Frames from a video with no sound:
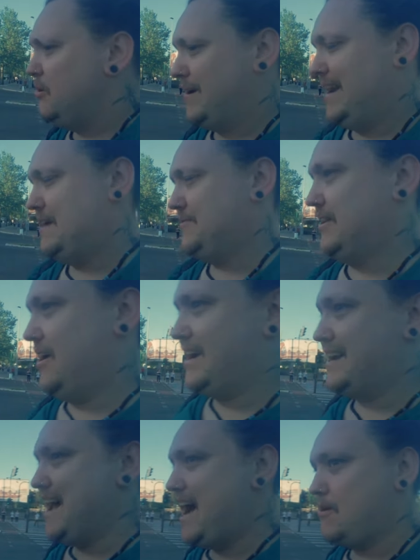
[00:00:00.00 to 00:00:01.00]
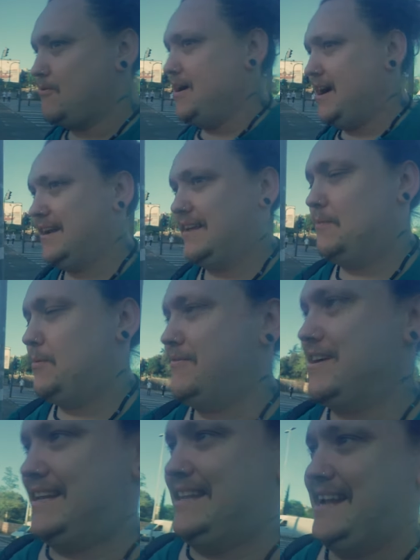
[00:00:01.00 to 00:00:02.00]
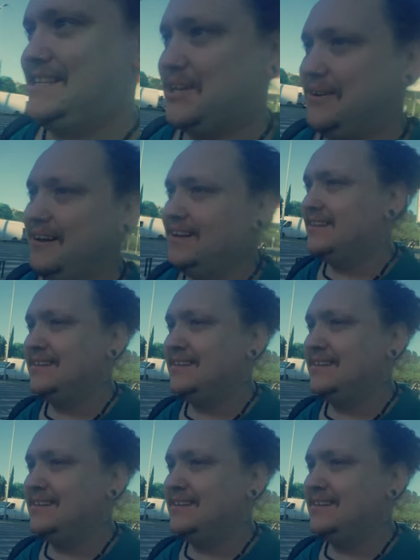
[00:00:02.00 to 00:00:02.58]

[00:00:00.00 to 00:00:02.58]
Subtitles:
we're leaving like an hour earlier than we really need to,